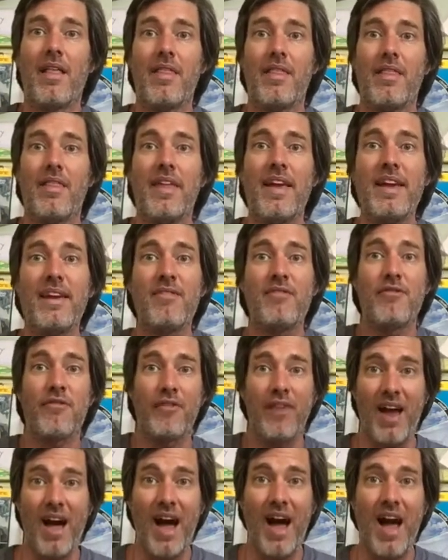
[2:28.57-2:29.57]
they can
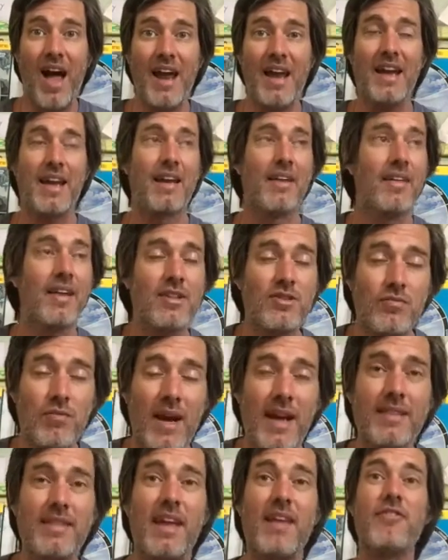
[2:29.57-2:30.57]
fly. That's right,
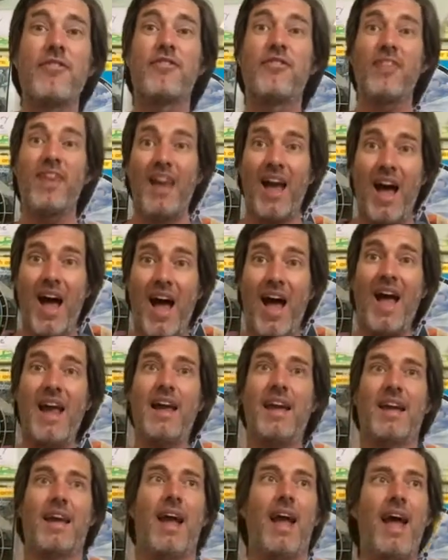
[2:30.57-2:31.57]
they fly.
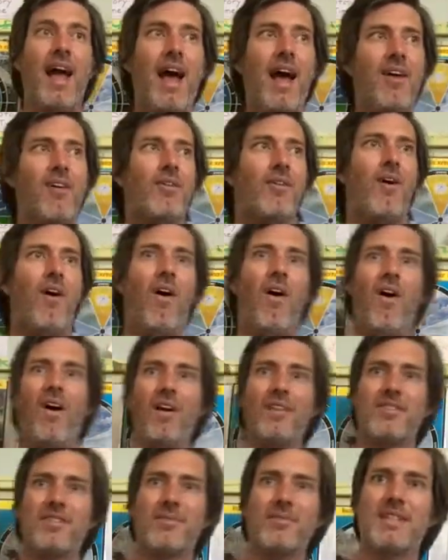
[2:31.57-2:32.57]
How
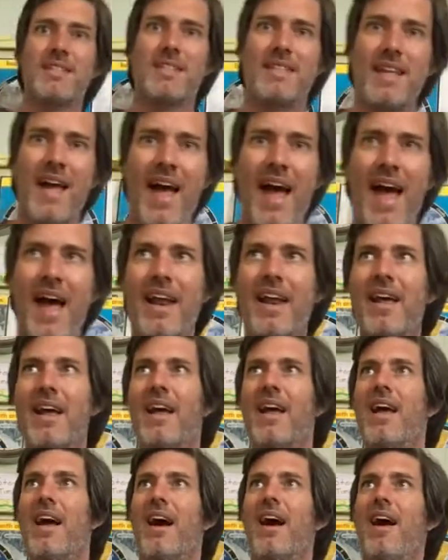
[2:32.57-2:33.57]
awesome is that?
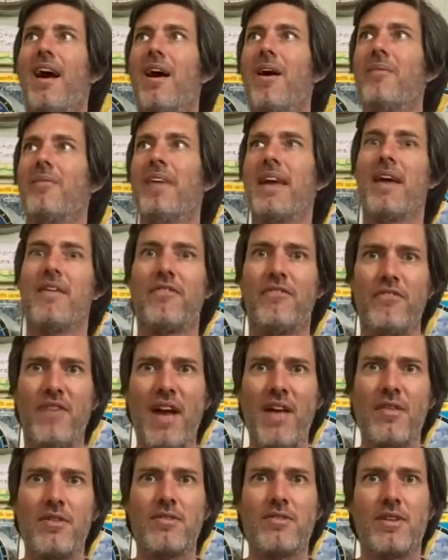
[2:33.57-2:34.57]
They have
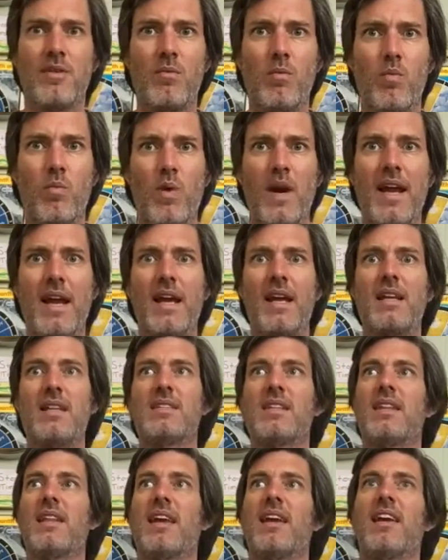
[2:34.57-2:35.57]
feathers and wings, and
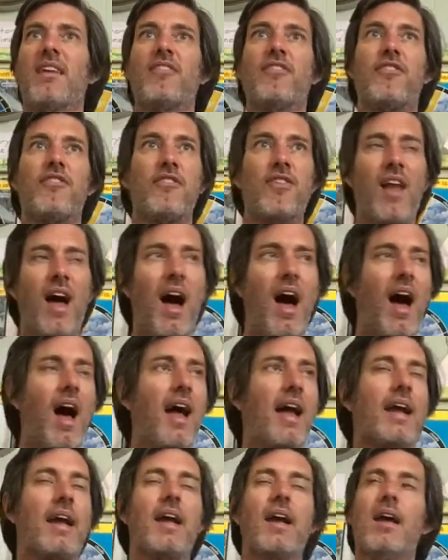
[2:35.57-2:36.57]
they can fly.
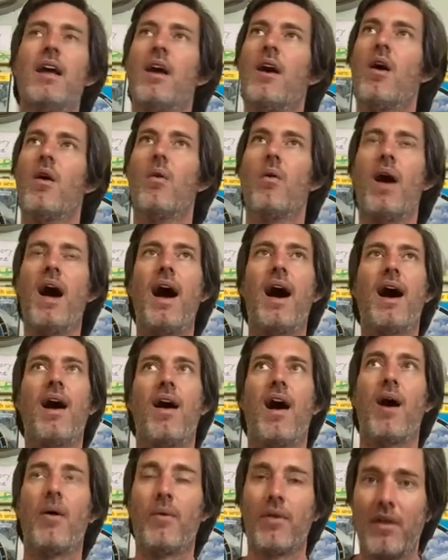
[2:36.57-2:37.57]
Wow, I
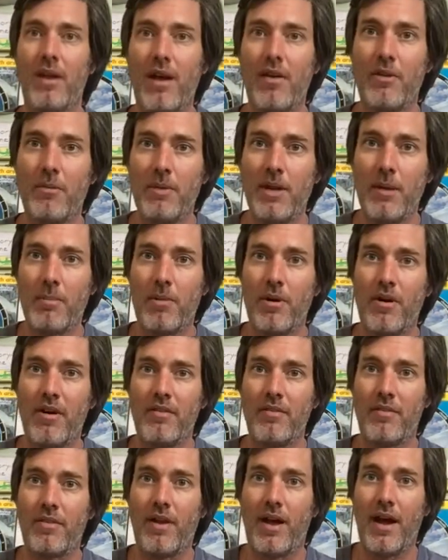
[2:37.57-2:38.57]
would love to be a bird and
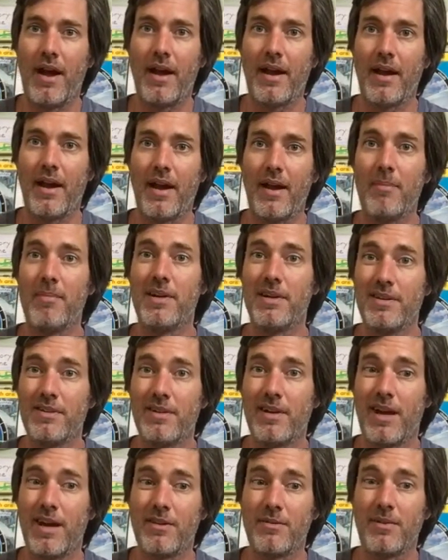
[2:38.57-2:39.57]
fly. I bet you
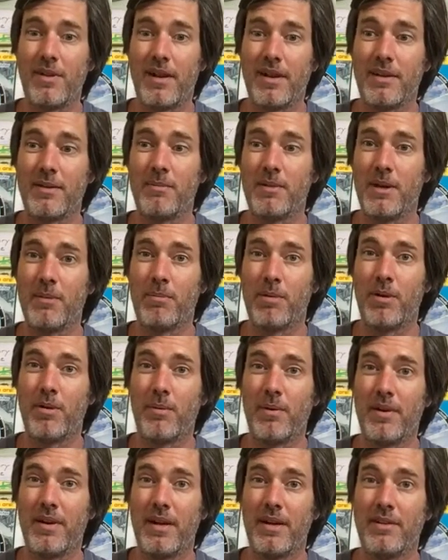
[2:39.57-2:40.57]
guys would like to be a bird one
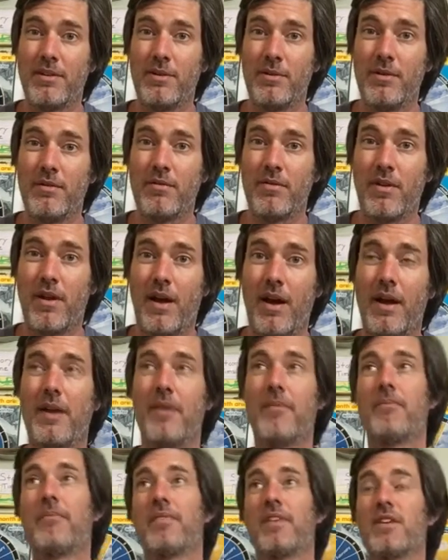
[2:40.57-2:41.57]
day too and fly.
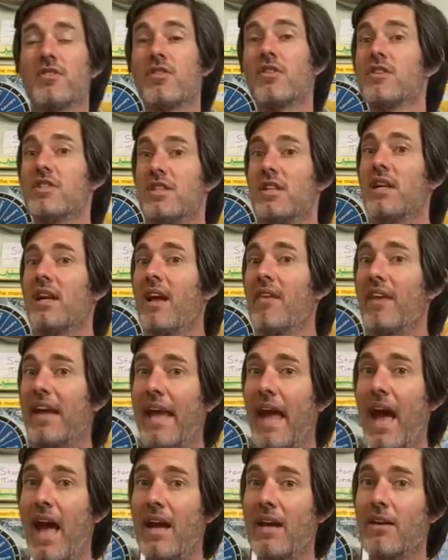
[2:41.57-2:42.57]
As long as you didn't have a
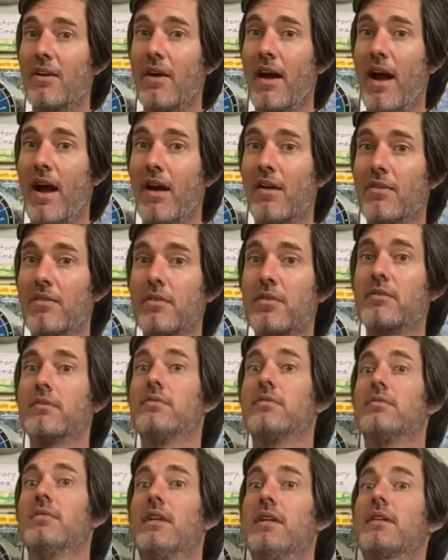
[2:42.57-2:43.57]
cat in your house,
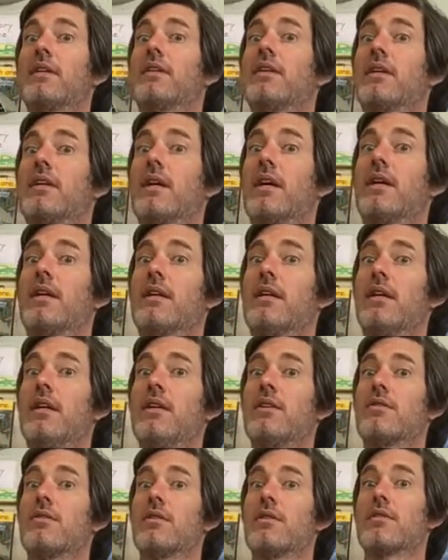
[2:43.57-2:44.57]
that could get kind of
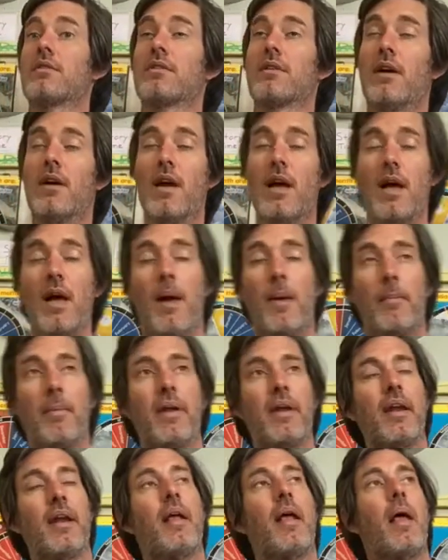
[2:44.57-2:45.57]
dangerous.
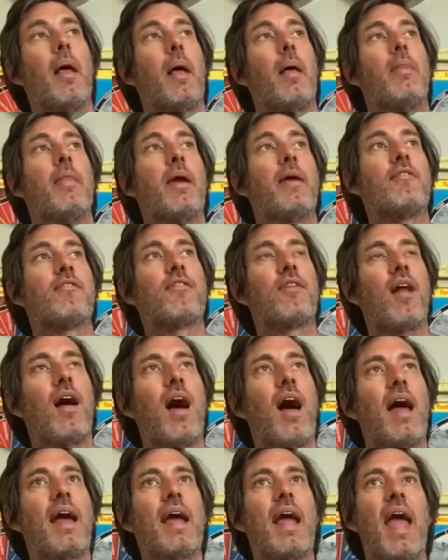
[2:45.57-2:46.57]
But they
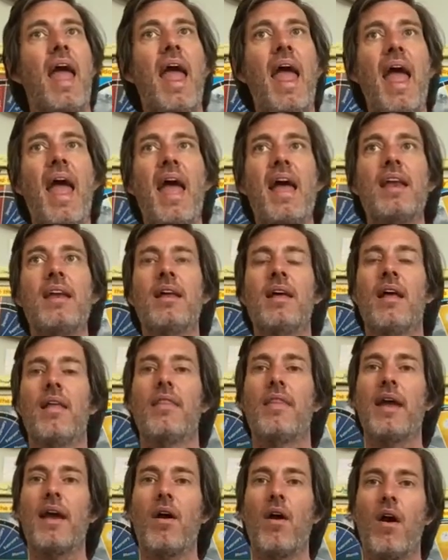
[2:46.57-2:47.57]
fly, and
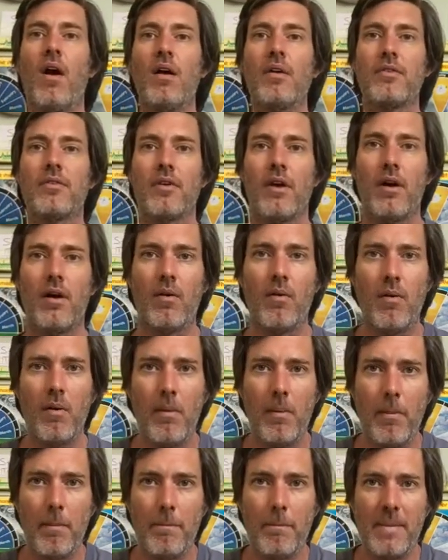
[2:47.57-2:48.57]
they also
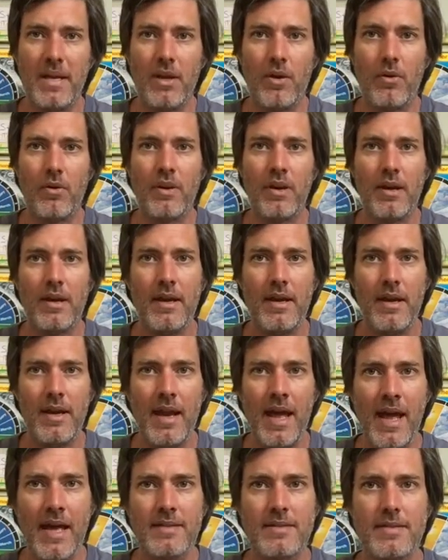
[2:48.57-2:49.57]
build
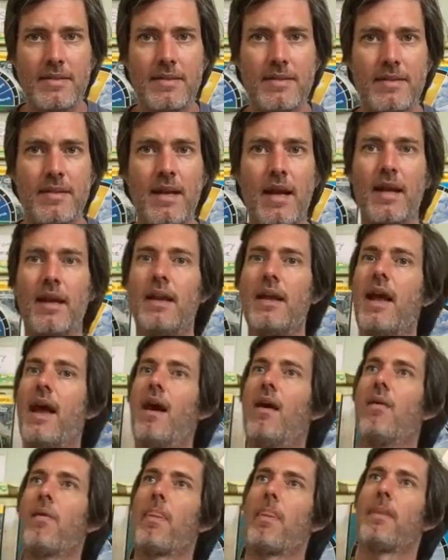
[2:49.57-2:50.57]
nests. Now,
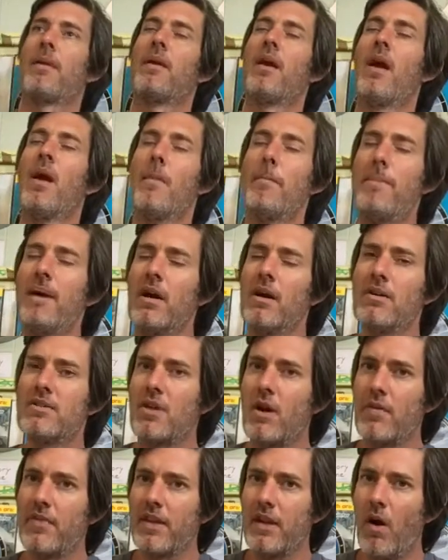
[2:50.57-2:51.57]
birds aren't
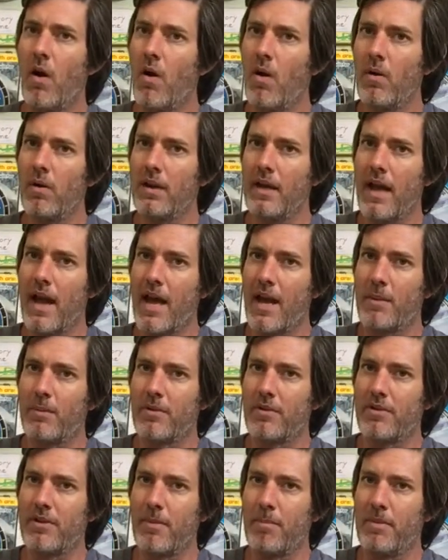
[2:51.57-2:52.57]
the only animals
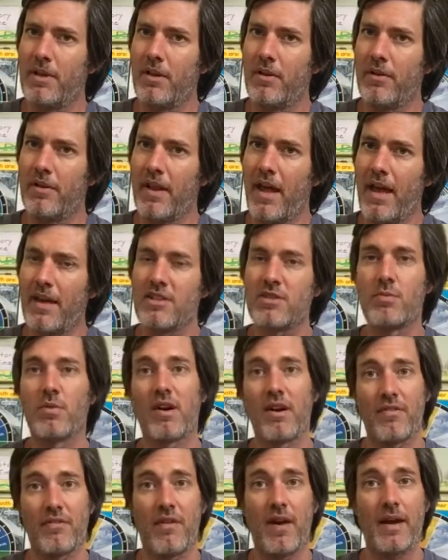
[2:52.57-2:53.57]
that build nests. We're going to
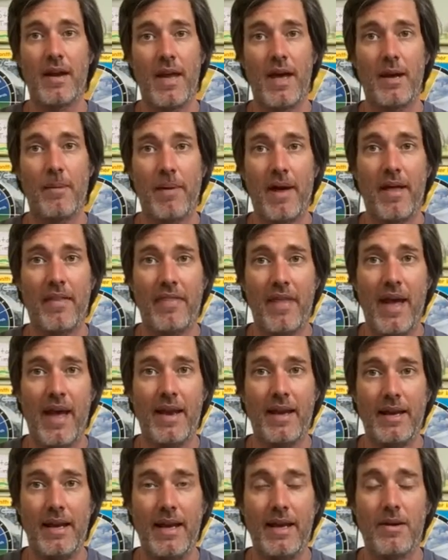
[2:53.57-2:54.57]
find out about that
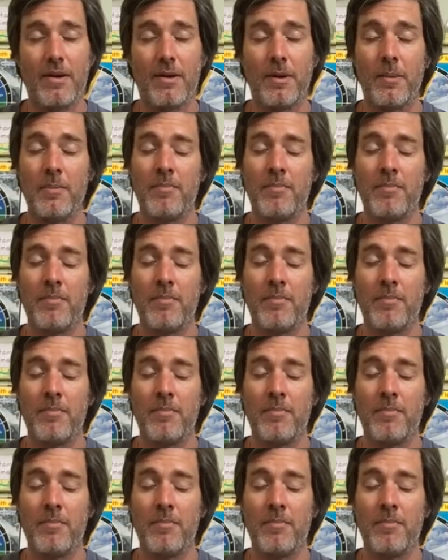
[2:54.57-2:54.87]
later.